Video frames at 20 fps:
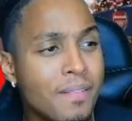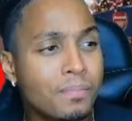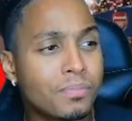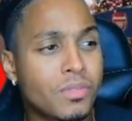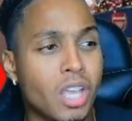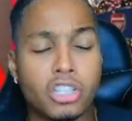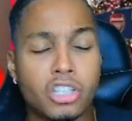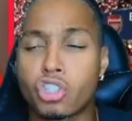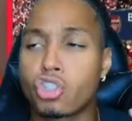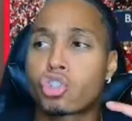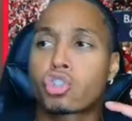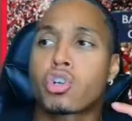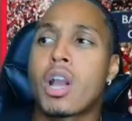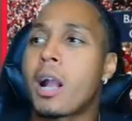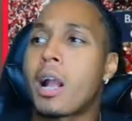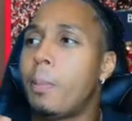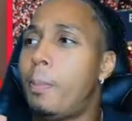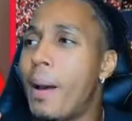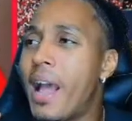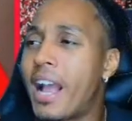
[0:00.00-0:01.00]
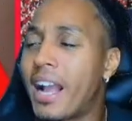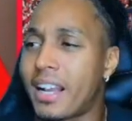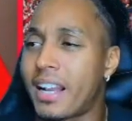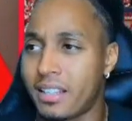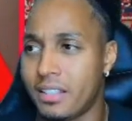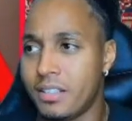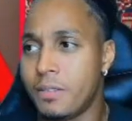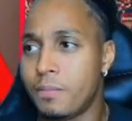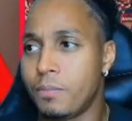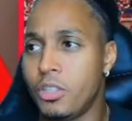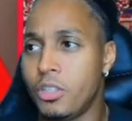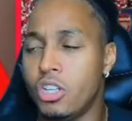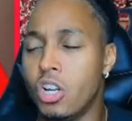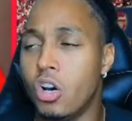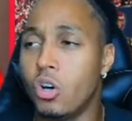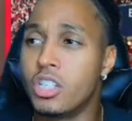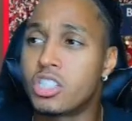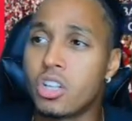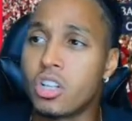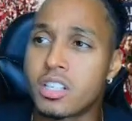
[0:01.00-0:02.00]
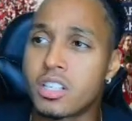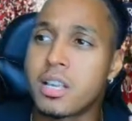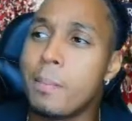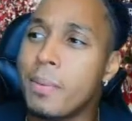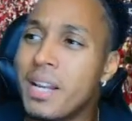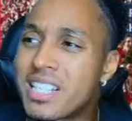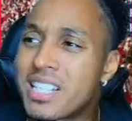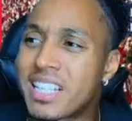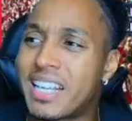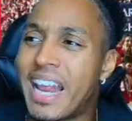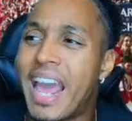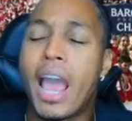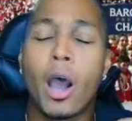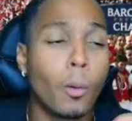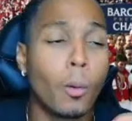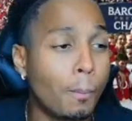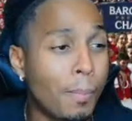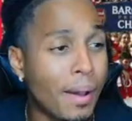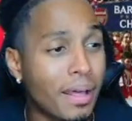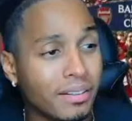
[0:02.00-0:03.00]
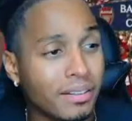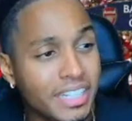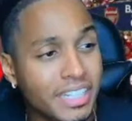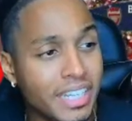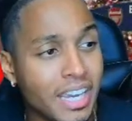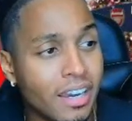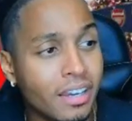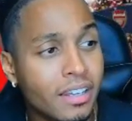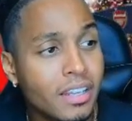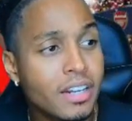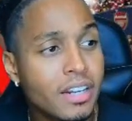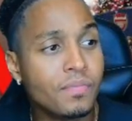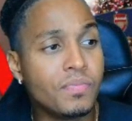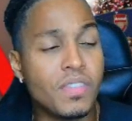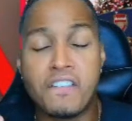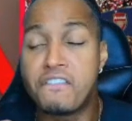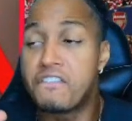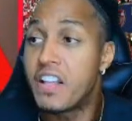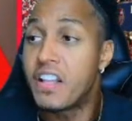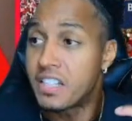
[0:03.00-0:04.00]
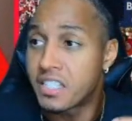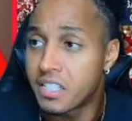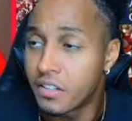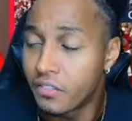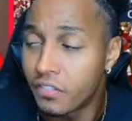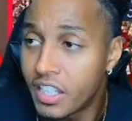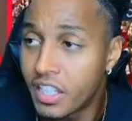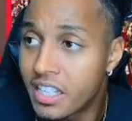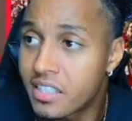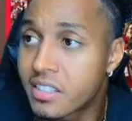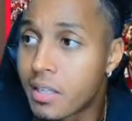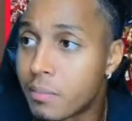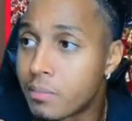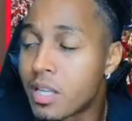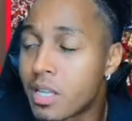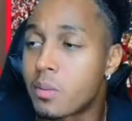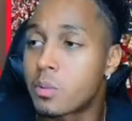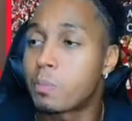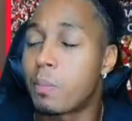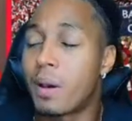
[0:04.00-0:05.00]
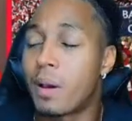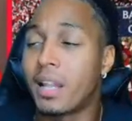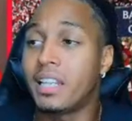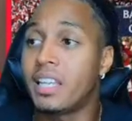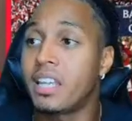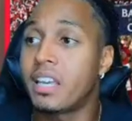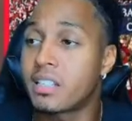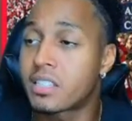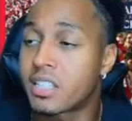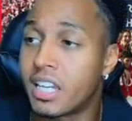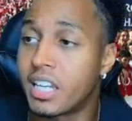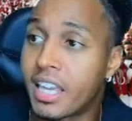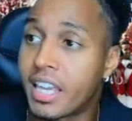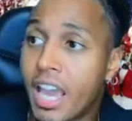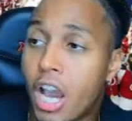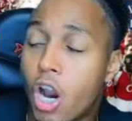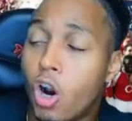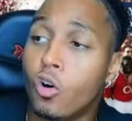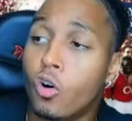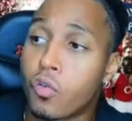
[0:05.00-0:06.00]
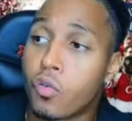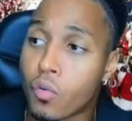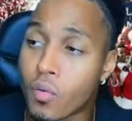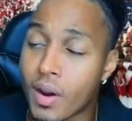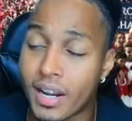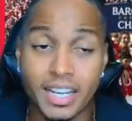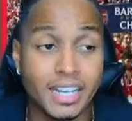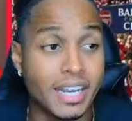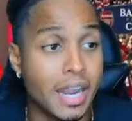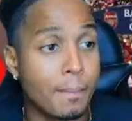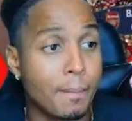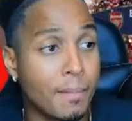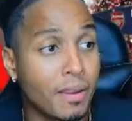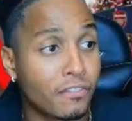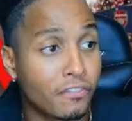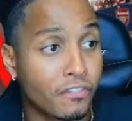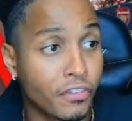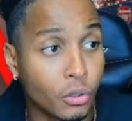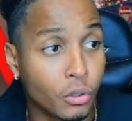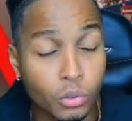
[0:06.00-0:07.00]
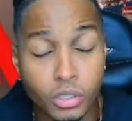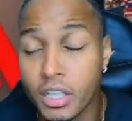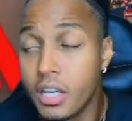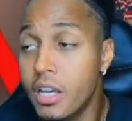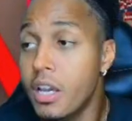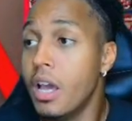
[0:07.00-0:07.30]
doesn't track back. You know, he's not somebody that's going to help Palhinha defensively, and sometimes Palhinha is going to get overrun in that midfield.